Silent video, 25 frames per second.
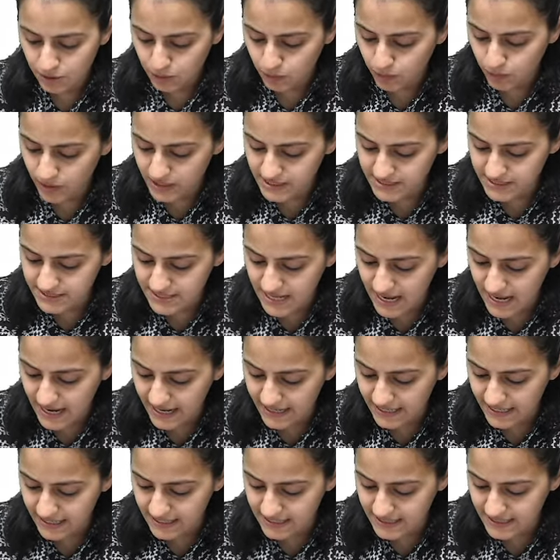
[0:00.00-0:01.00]
What is
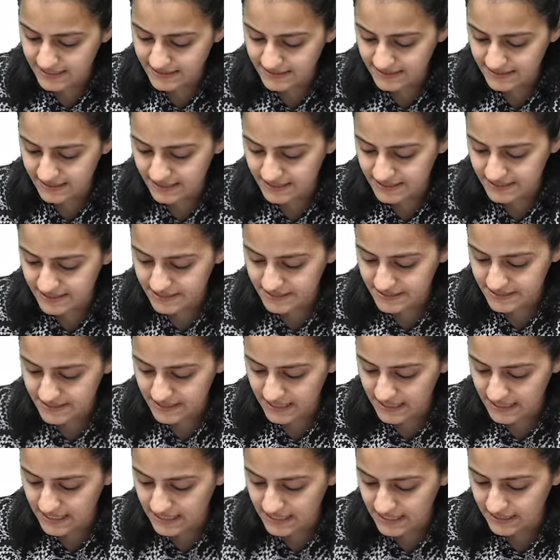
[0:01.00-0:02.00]
ILS? It is
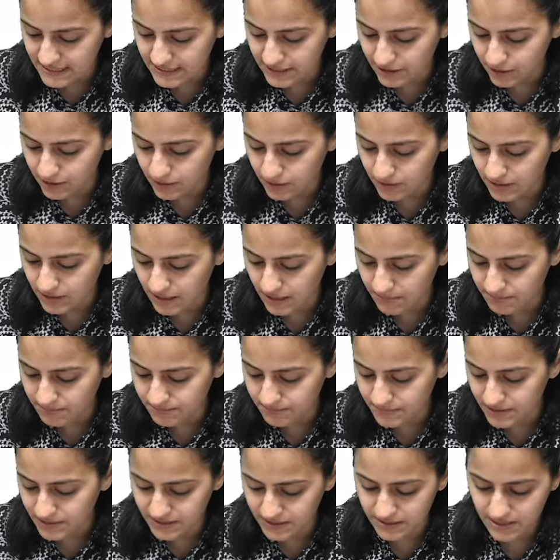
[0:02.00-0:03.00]

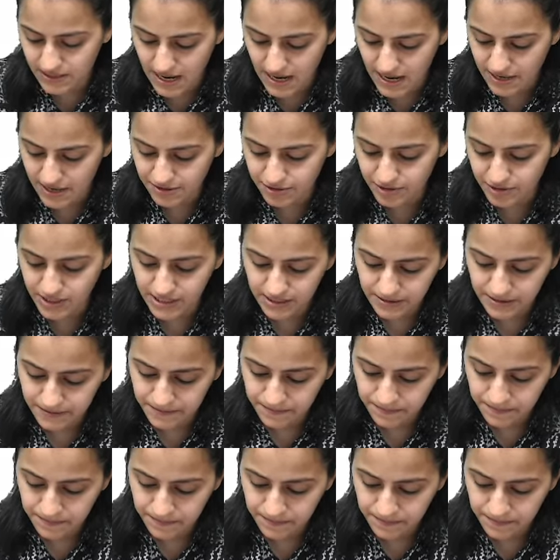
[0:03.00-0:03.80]
iliolumbar artery,